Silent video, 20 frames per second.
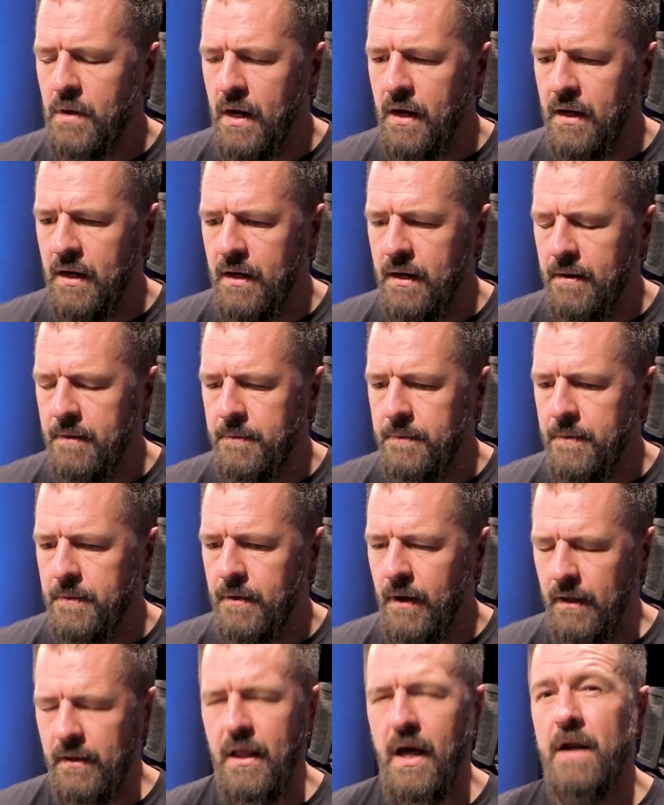uh,
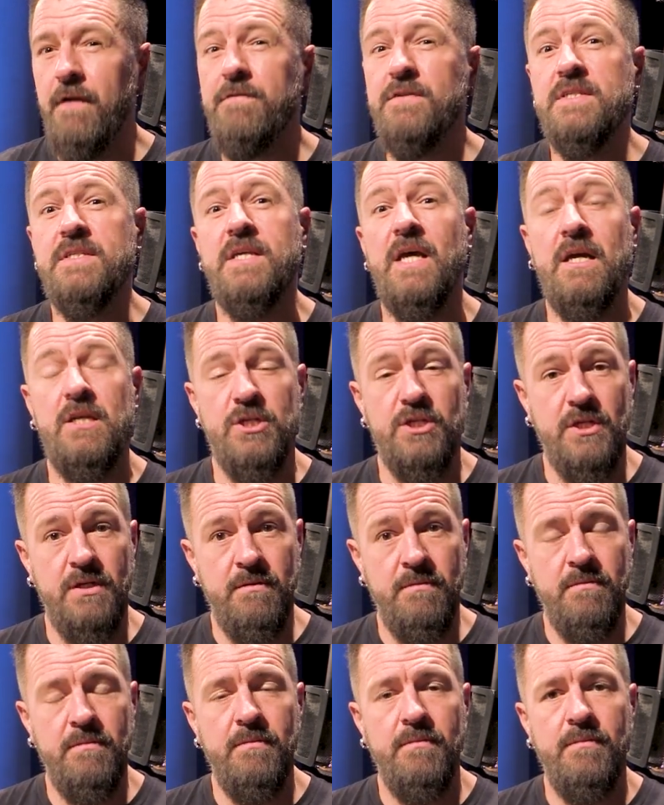a lot of
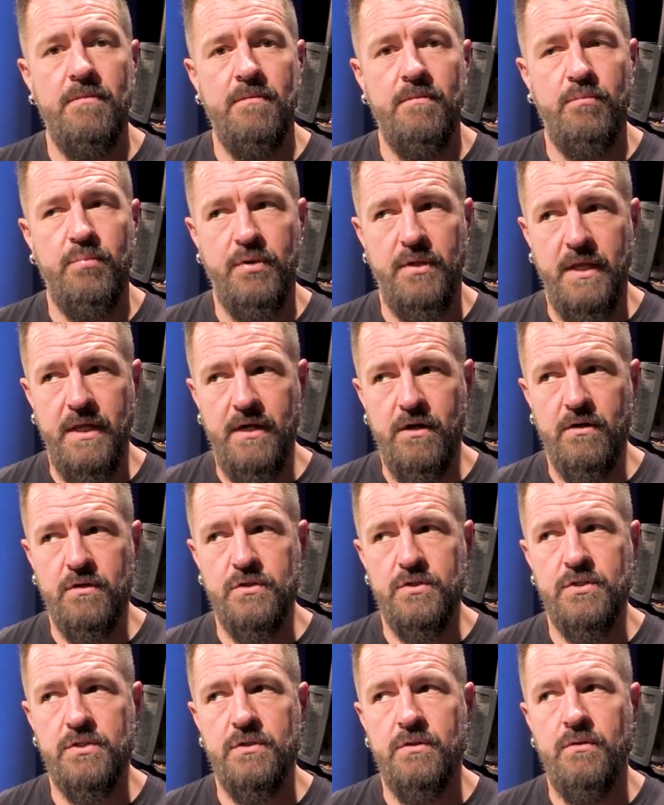session
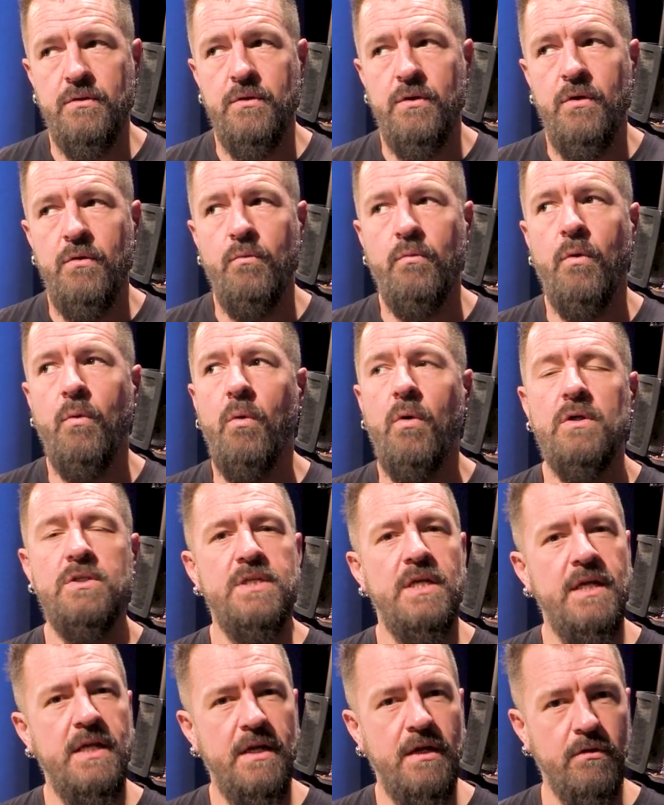players will want
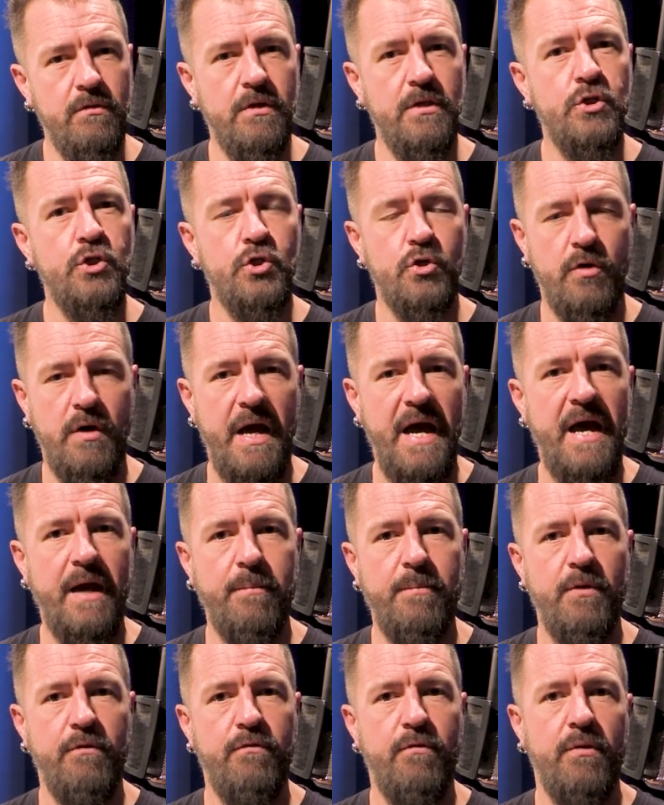to hear the
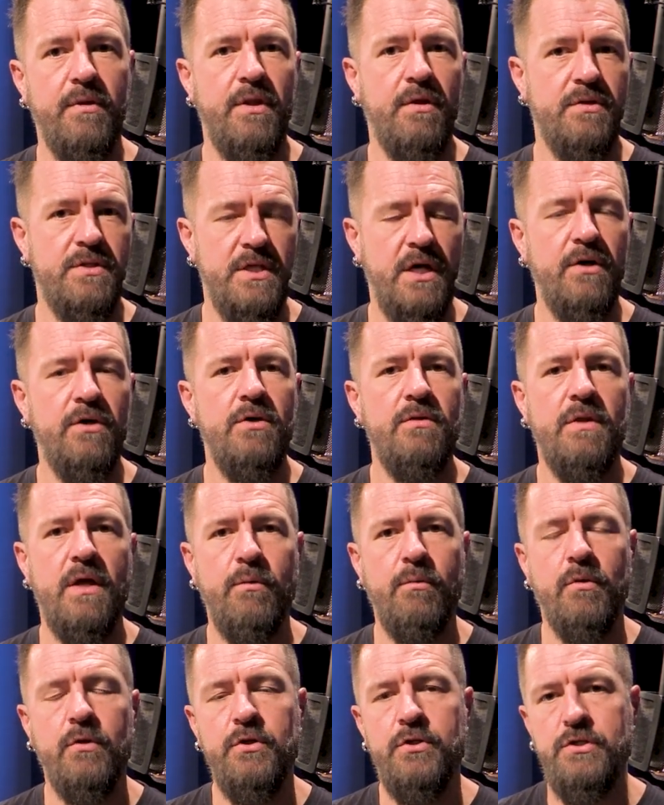track before they'll tell you they
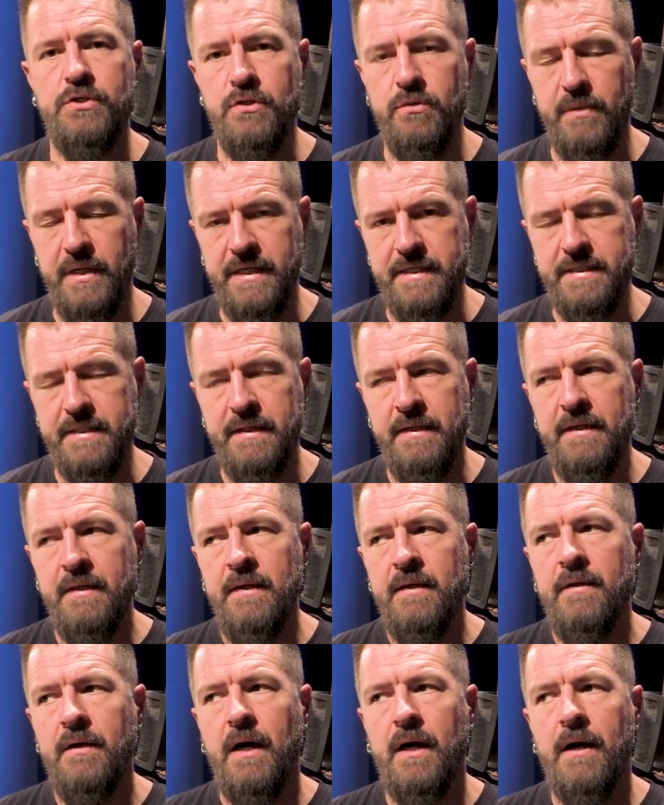will do it
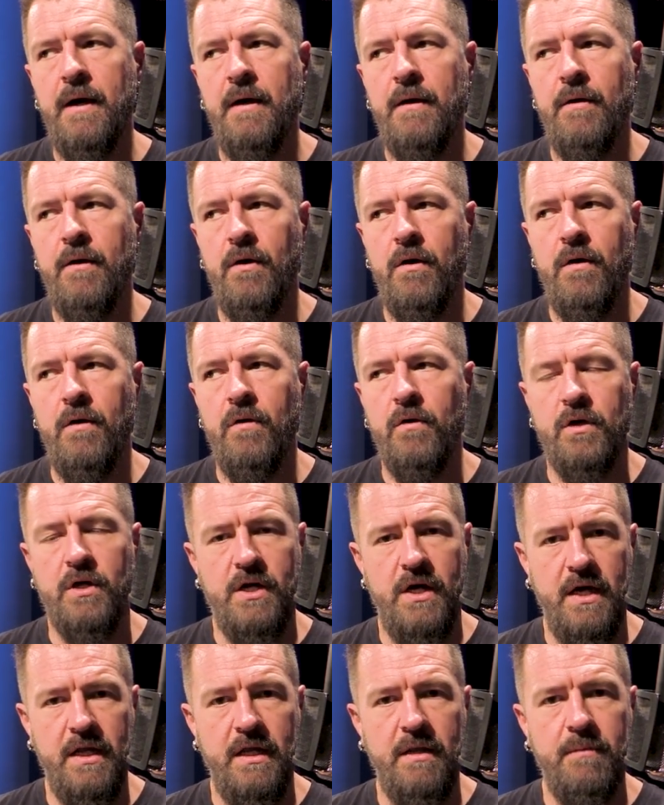uh, or, or
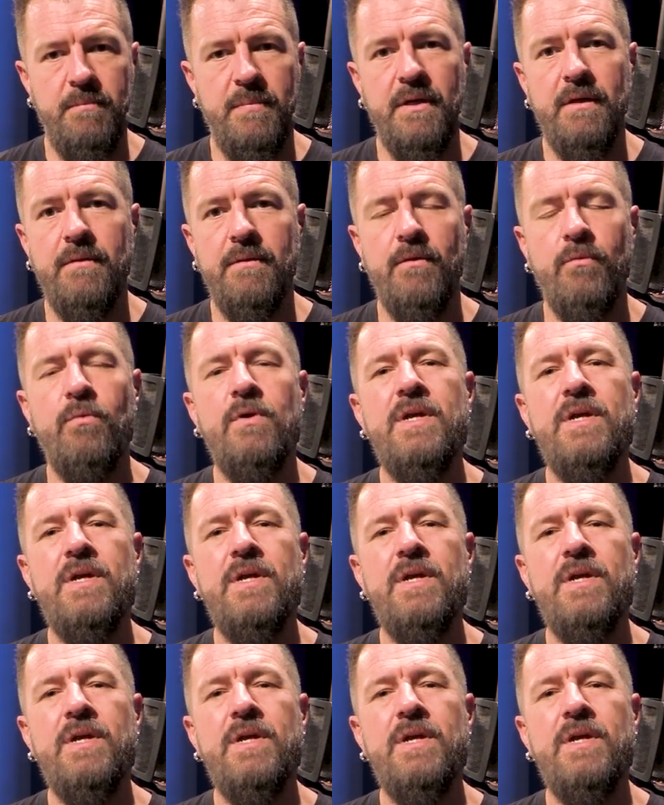cut it. But the